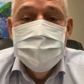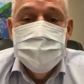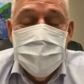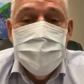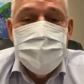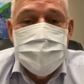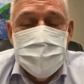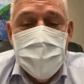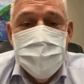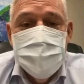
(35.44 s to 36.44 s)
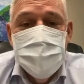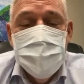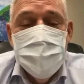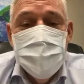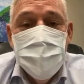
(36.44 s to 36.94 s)
very much like
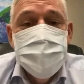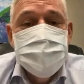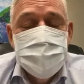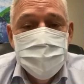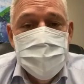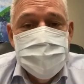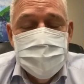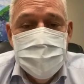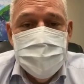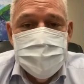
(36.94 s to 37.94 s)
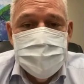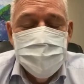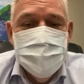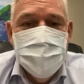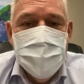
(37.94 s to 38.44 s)
most of the recent cases
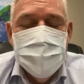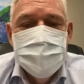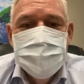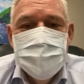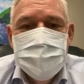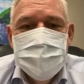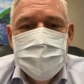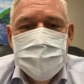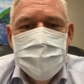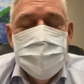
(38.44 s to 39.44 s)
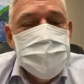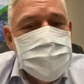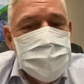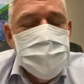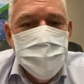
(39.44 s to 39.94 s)
that we've had. This
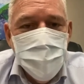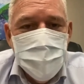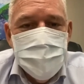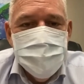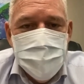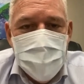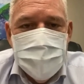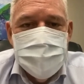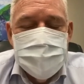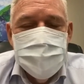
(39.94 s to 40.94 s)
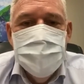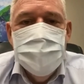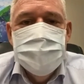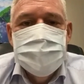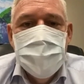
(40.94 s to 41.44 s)
is an important fact because it
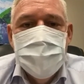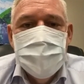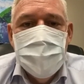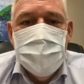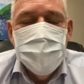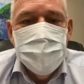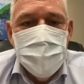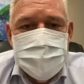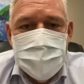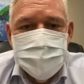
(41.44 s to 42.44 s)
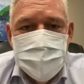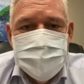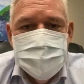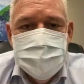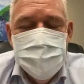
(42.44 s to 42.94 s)
means that our contact
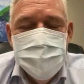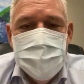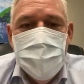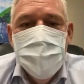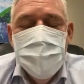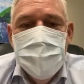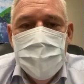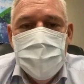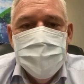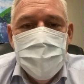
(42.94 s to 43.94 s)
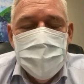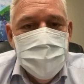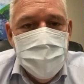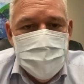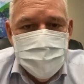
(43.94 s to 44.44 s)
tracing team now have gotten
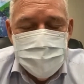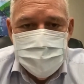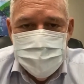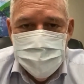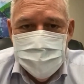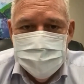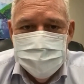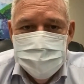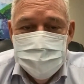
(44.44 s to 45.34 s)
ahead of the situation.